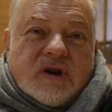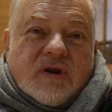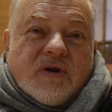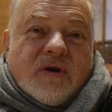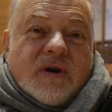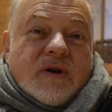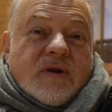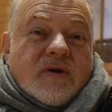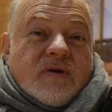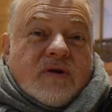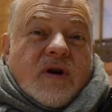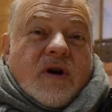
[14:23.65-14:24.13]

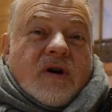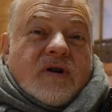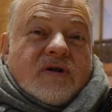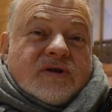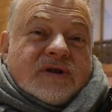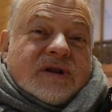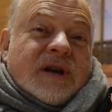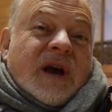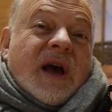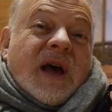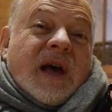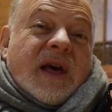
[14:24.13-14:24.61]
too, and who
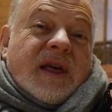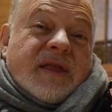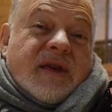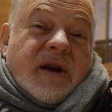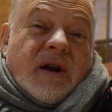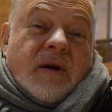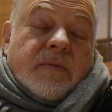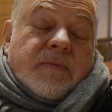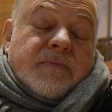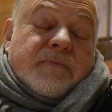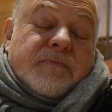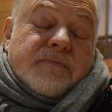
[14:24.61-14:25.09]
knows,
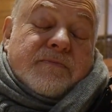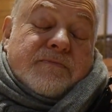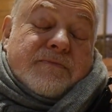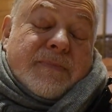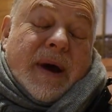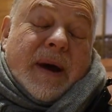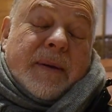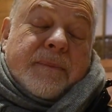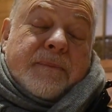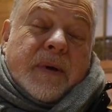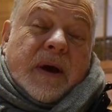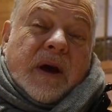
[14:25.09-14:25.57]
they
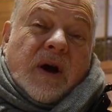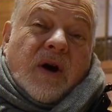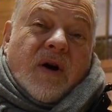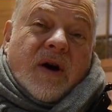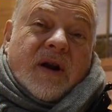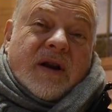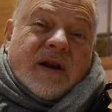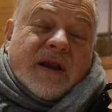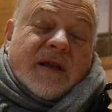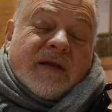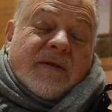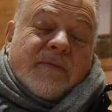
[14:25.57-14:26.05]
might be
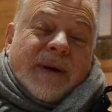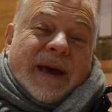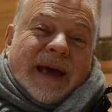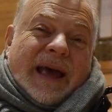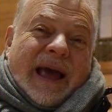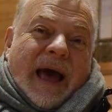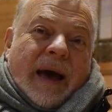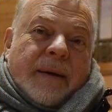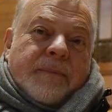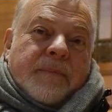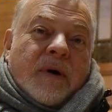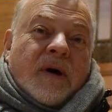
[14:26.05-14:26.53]
going to the
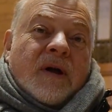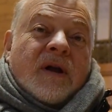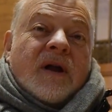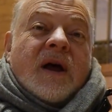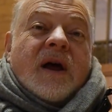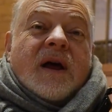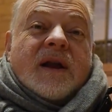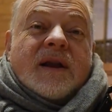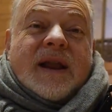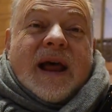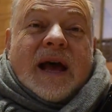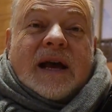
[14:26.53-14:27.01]
Big Apple.
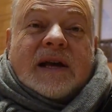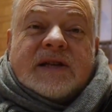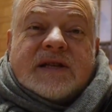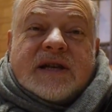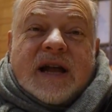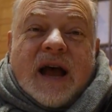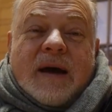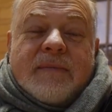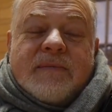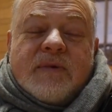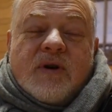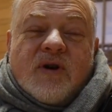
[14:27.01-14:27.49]
Next
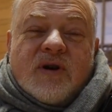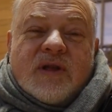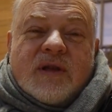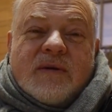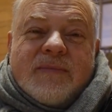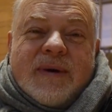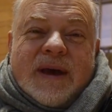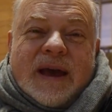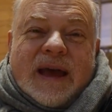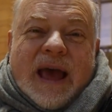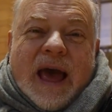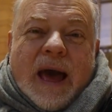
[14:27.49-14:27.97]
time you're in
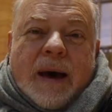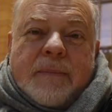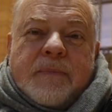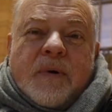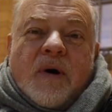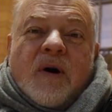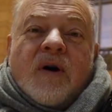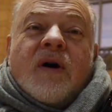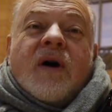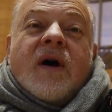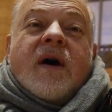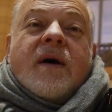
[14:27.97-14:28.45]
the Big
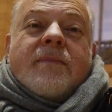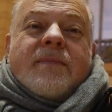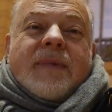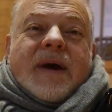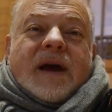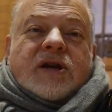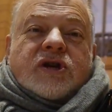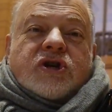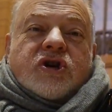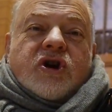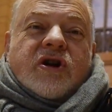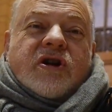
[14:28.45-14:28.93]
Apple,
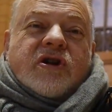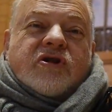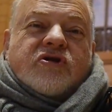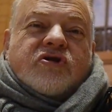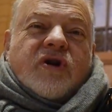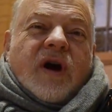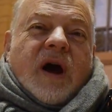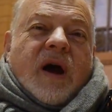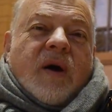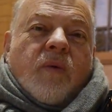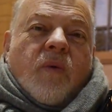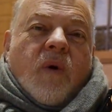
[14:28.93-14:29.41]
make sure to
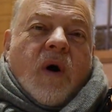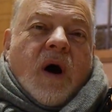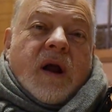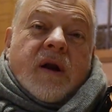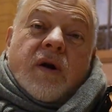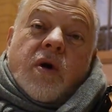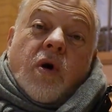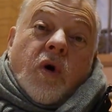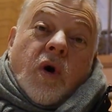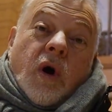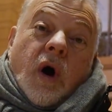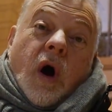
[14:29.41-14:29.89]
try
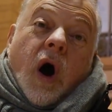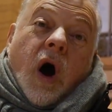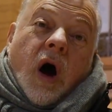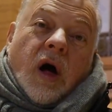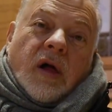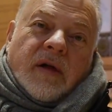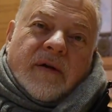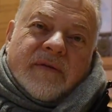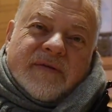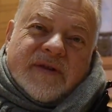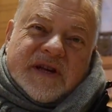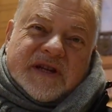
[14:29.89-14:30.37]
one or
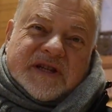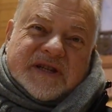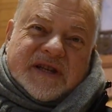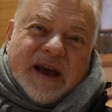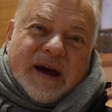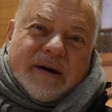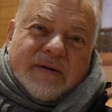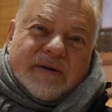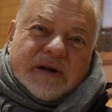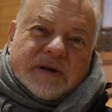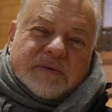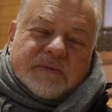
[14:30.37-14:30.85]
all of these
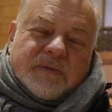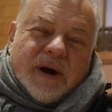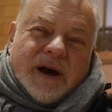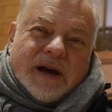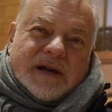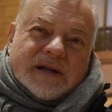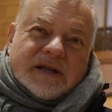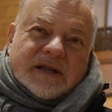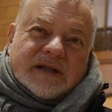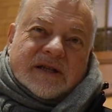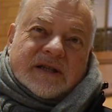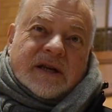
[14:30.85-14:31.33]
sandwich
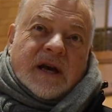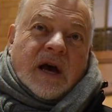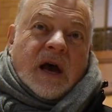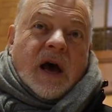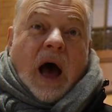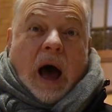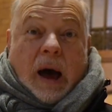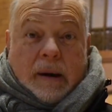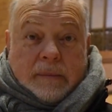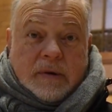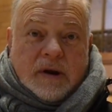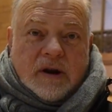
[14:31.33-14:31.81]
places.
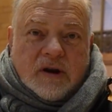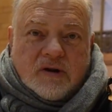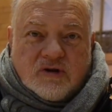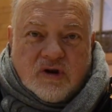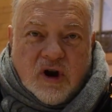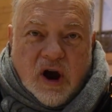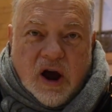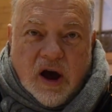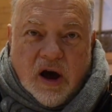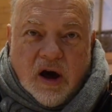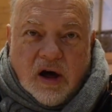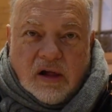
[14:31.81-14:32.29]
I'm going to
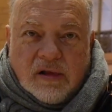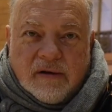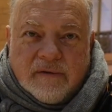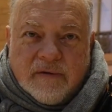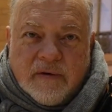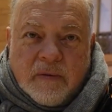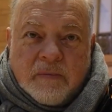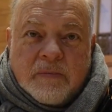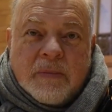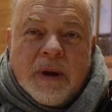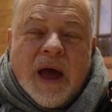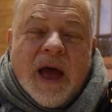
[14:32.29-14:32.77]
try all
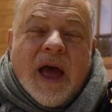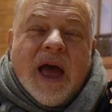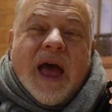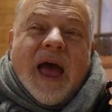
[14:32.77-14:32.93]
of them.